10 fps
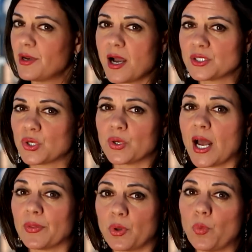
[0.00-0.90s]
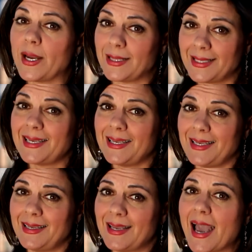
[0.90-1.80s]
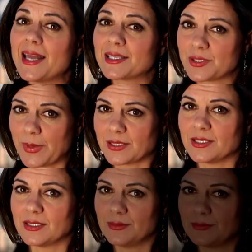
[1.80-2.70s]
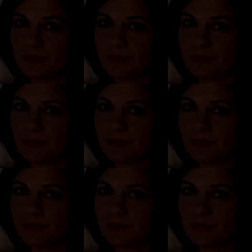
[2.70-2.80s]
not turn out the way Lea had expected